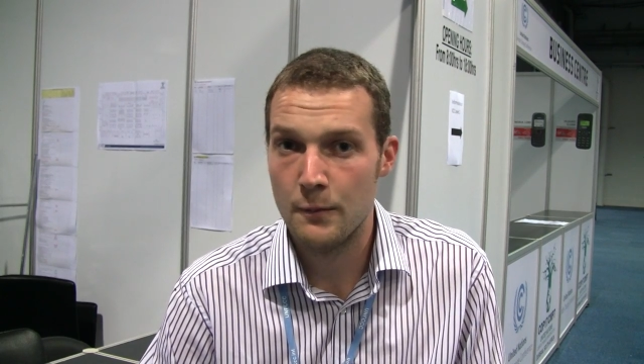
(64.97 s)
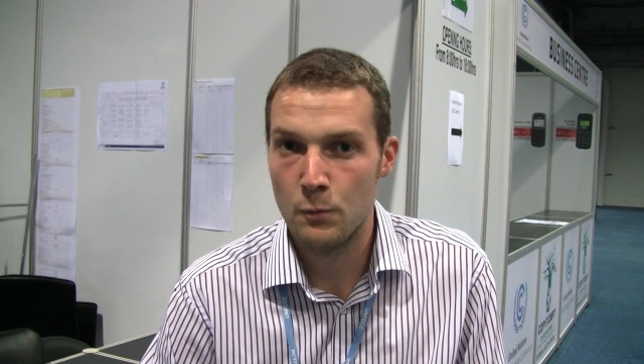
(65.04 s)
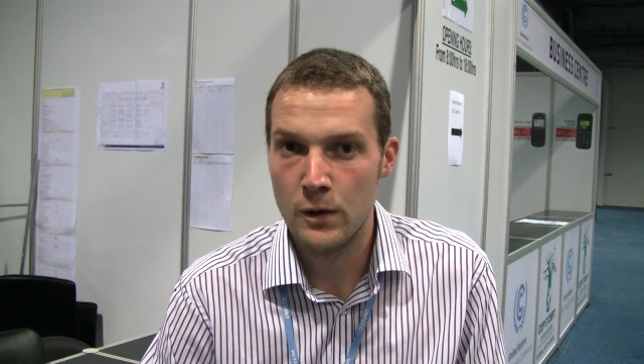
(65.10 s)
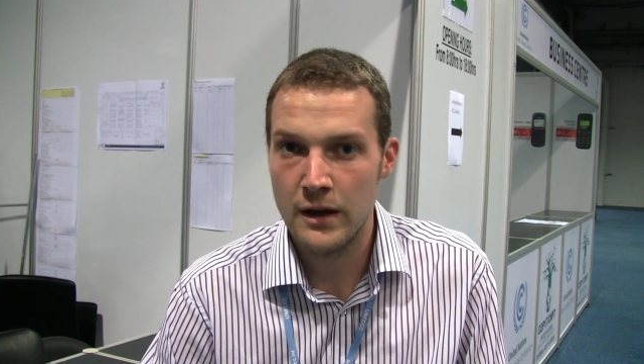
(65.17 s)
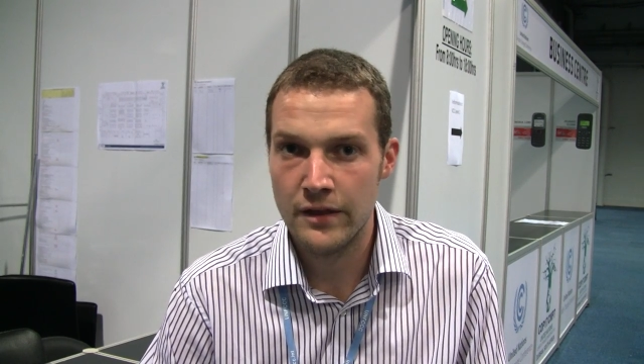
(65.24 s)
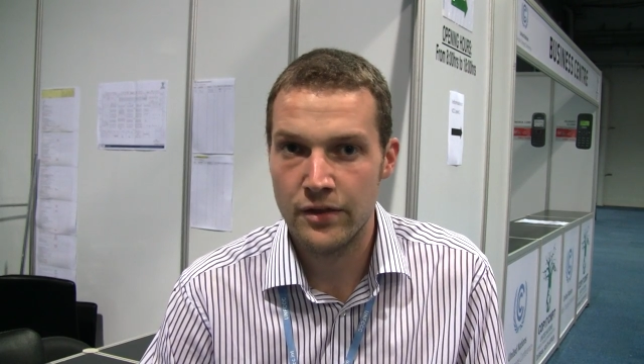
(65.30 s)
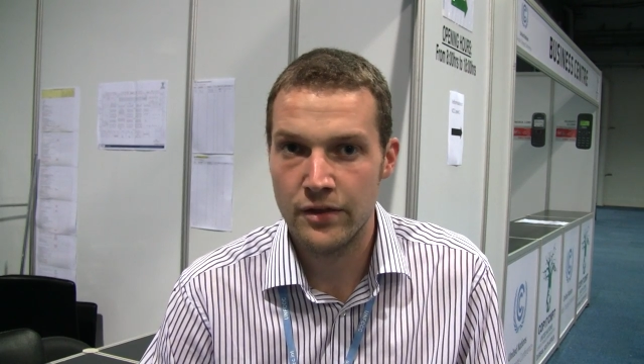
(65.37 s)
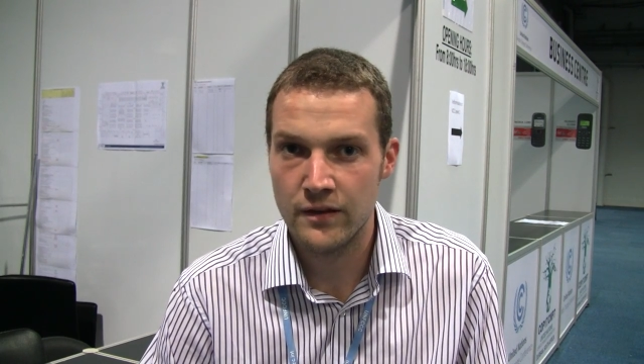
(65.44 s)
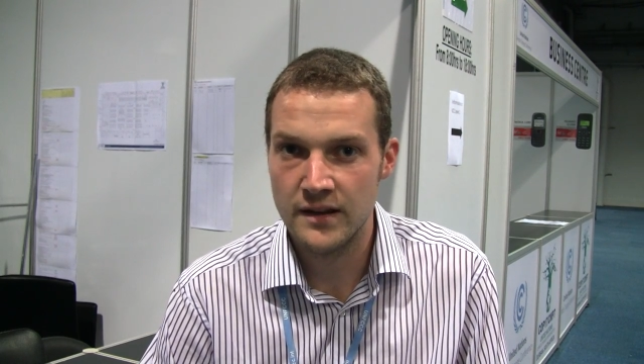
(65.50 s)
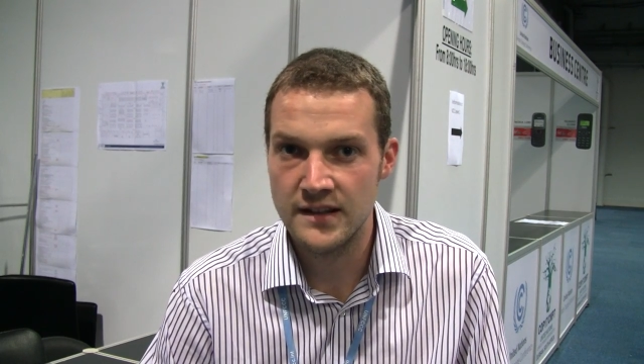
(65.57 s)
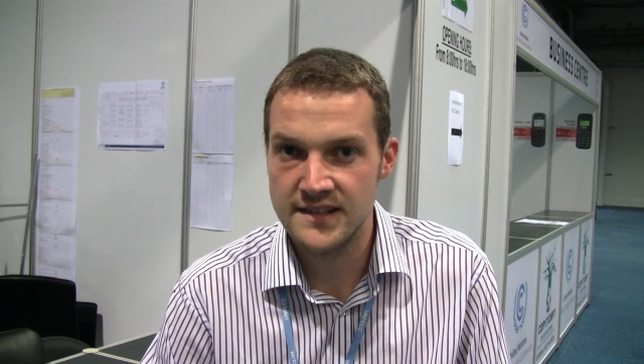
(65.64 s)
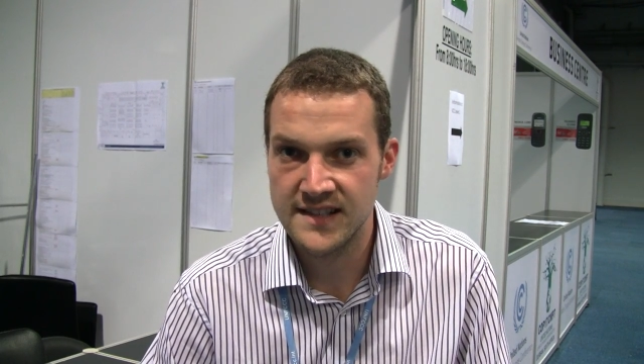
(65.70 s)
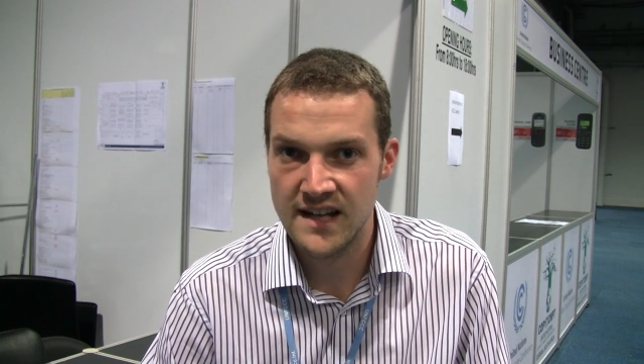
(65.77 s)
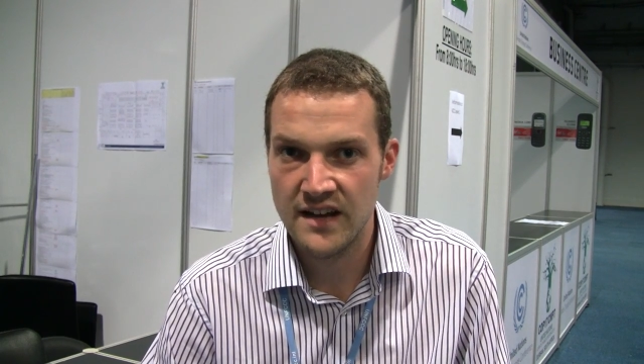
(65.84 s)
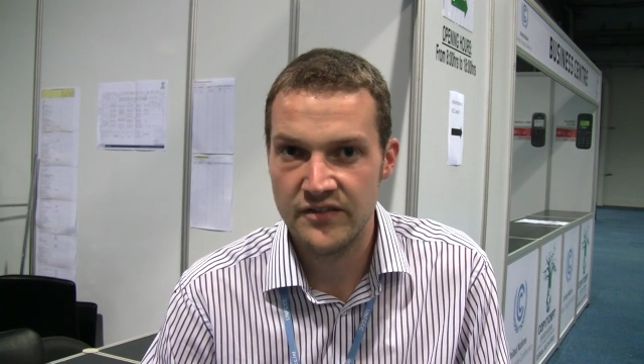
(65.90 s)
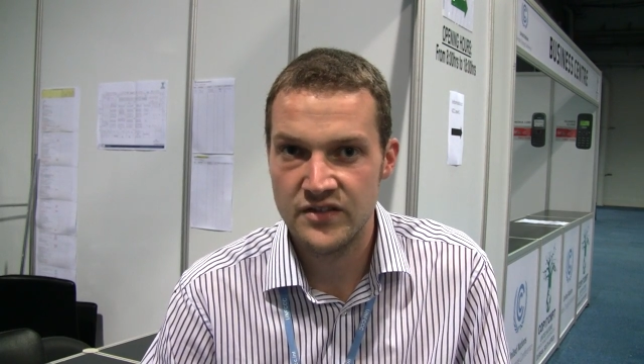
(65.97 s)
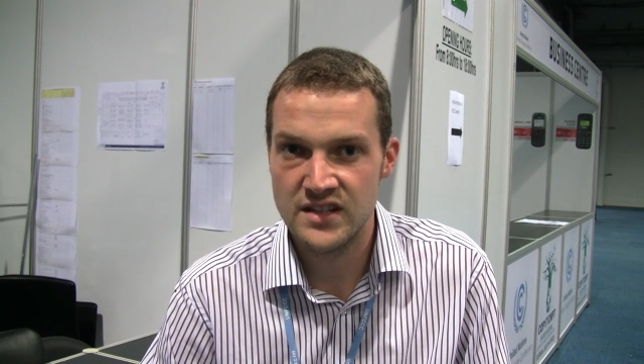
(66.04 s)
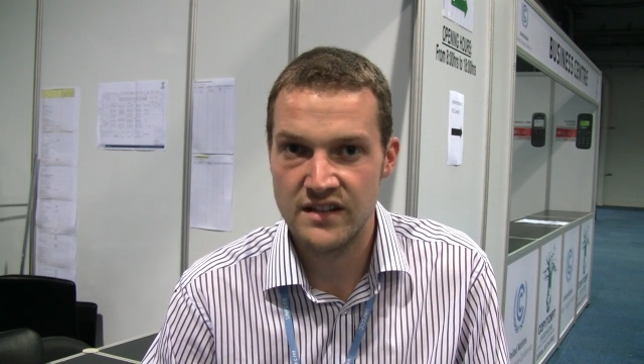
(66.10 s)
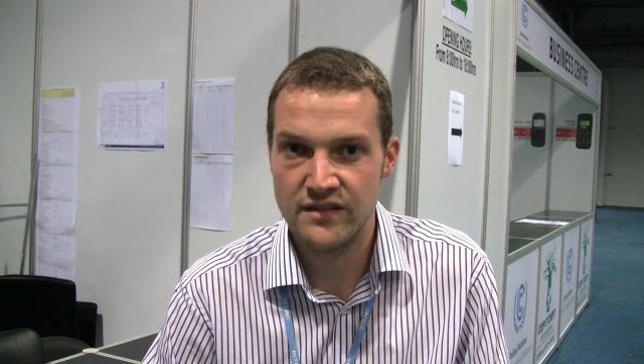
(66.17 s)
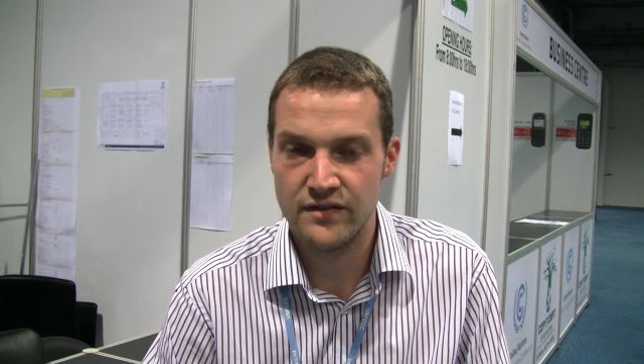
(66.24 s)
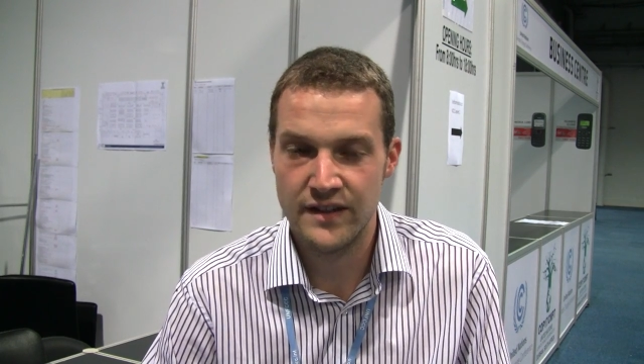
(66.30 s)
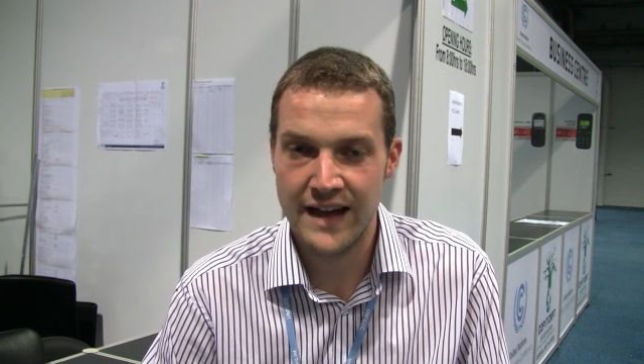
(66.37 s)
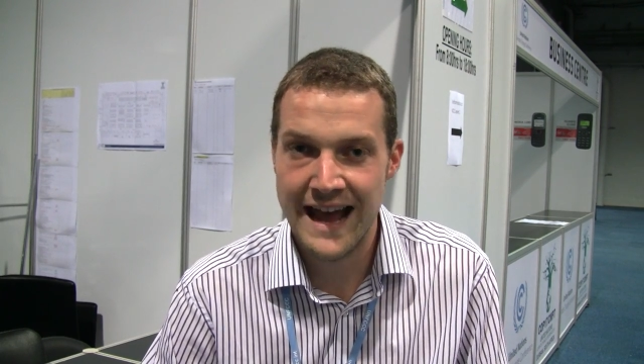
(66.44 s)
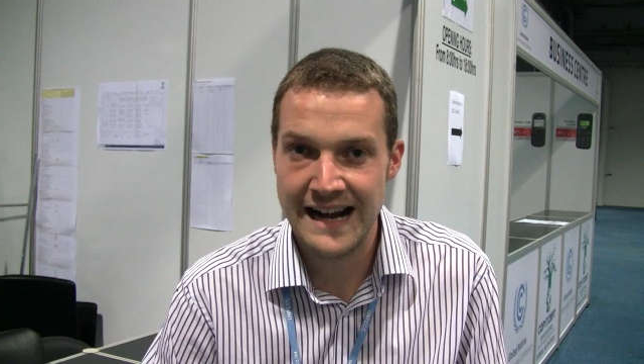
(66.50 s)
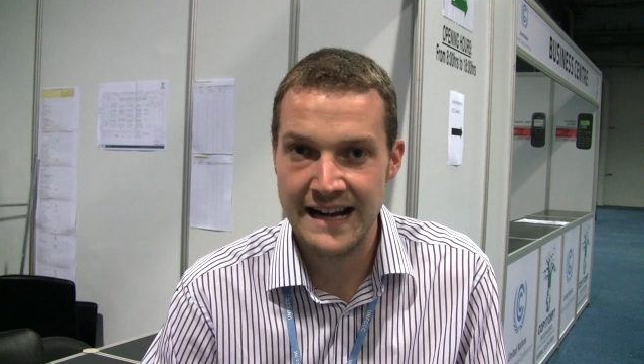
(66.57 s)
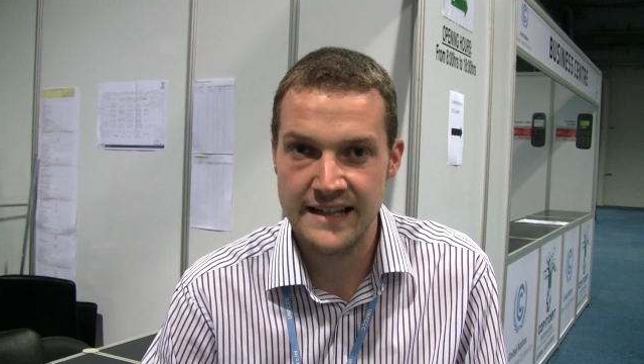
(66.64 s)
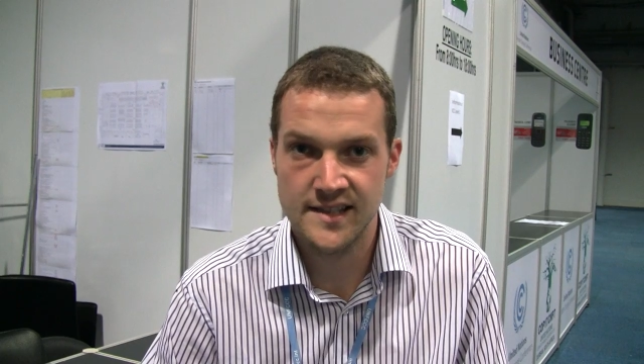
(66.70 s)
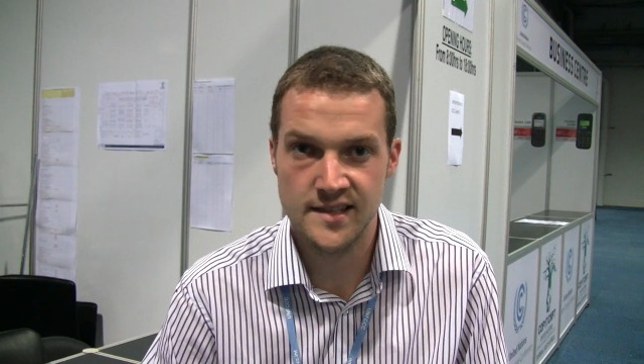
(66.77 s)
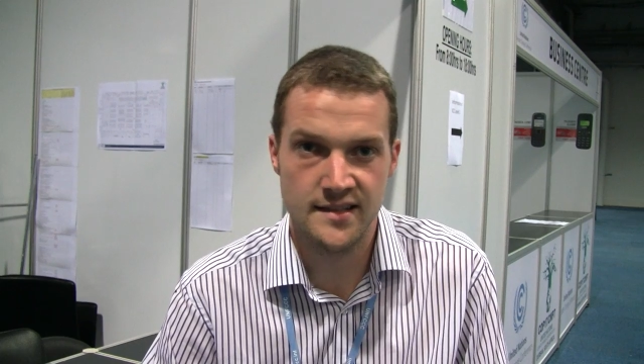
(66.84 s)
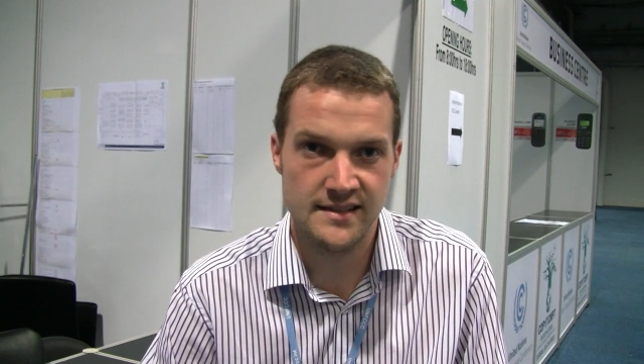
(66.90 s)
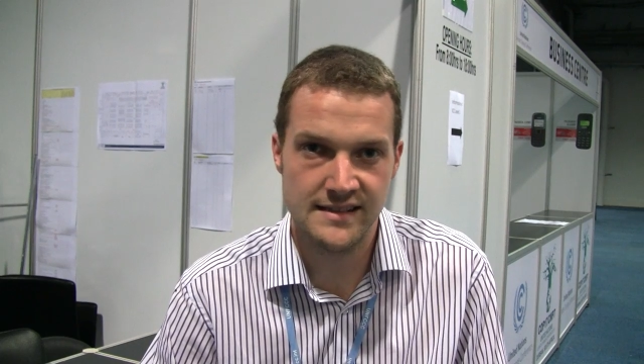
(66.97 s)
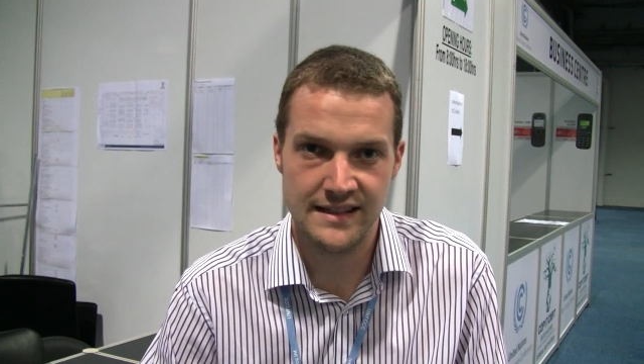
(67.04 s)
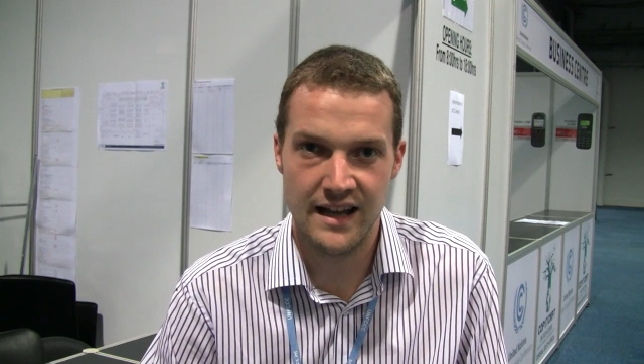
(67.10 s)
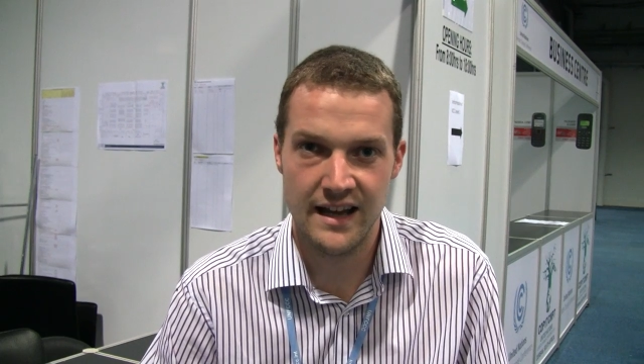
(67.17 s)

With conservative analysts